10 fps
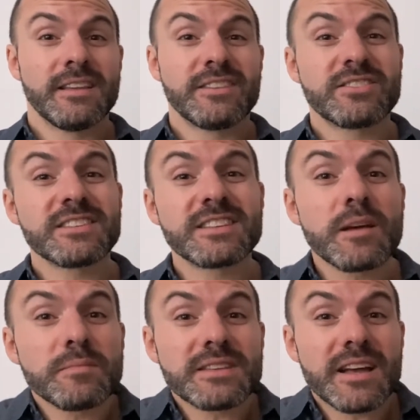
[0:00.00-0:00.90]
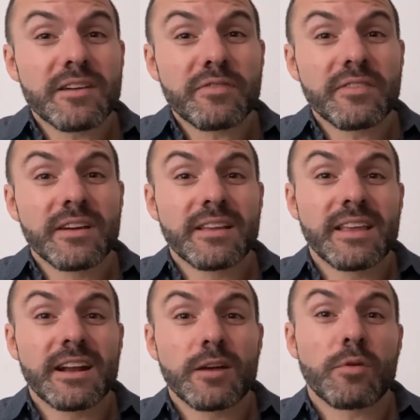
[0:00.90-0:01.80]
There's just some stuff
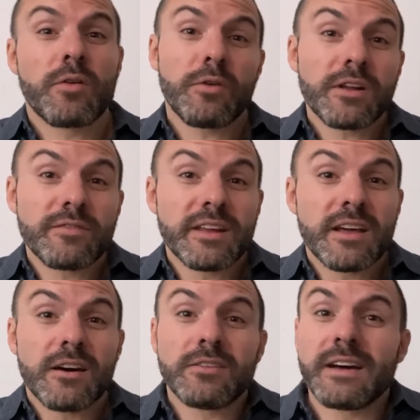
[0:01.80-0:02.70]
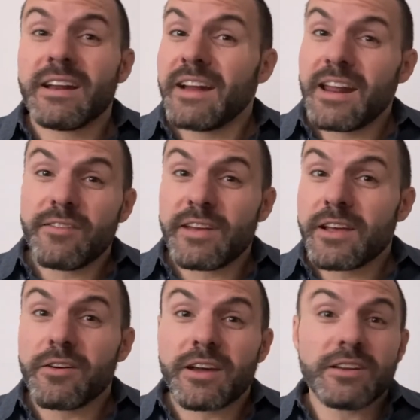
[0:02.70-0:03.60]
that a recorded video and an edited
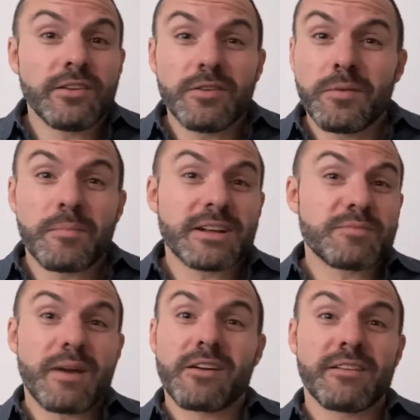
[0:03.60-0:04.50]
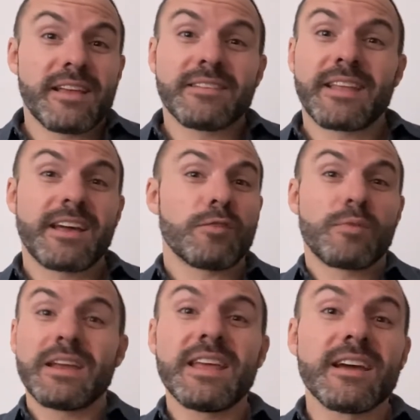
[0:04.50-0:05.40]
video can do much better than like a
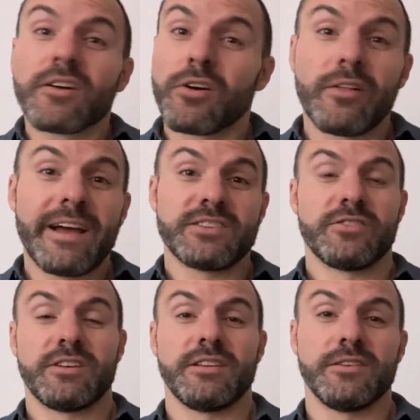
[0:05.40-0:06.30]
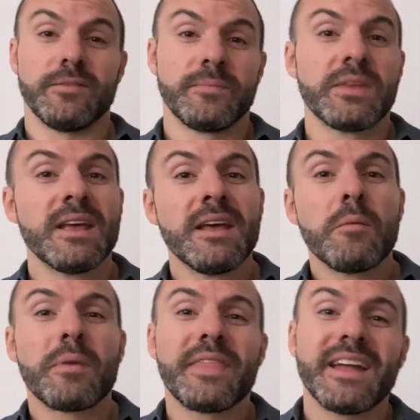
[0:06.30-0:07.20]
reading or a lecture can do.
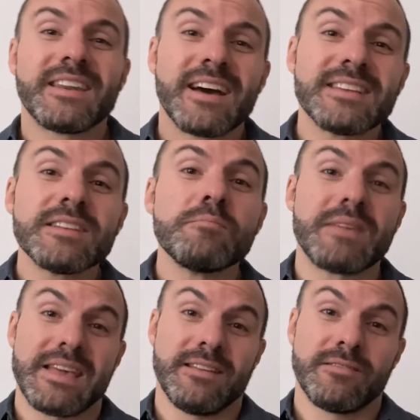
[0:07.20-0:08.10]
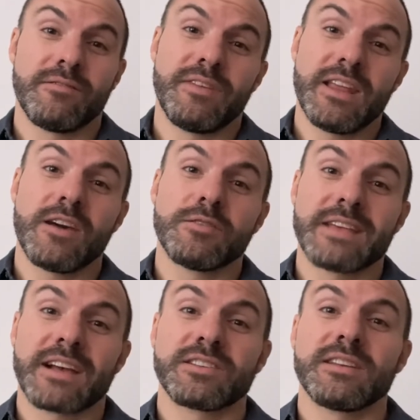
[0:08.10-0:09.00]
But that doesn't mean video is
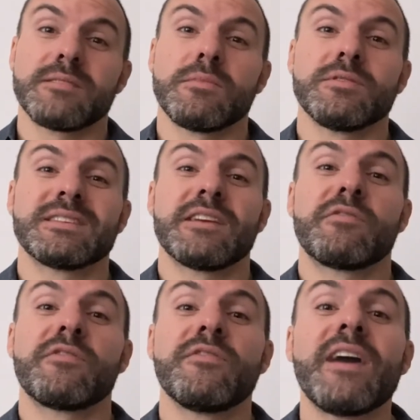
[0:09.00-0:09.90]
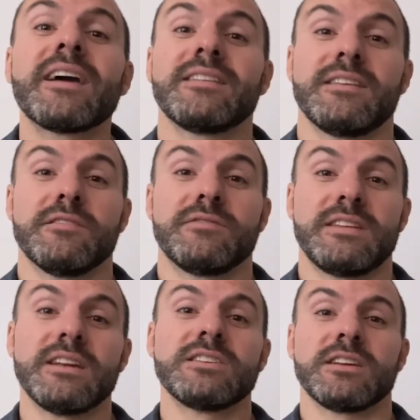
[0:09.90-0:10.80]
actually the most effective
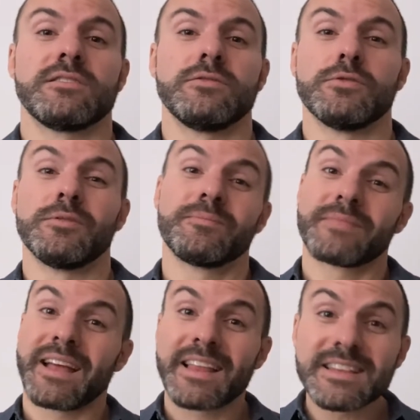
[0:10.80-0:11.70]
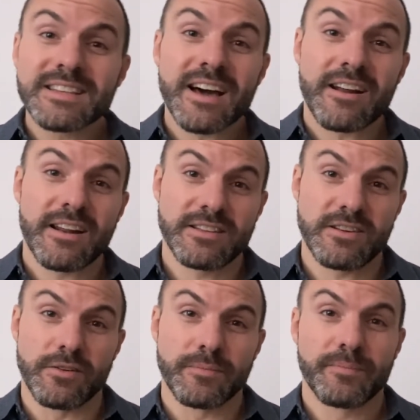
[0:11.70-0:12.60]
teaching tool, at least not on its
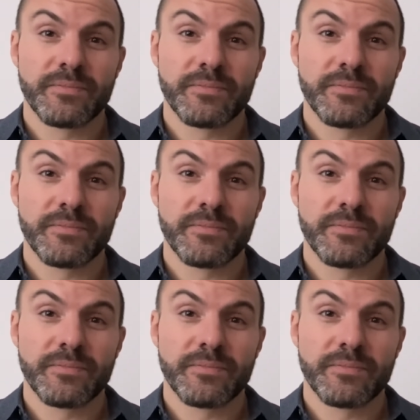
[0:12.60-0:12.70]
own.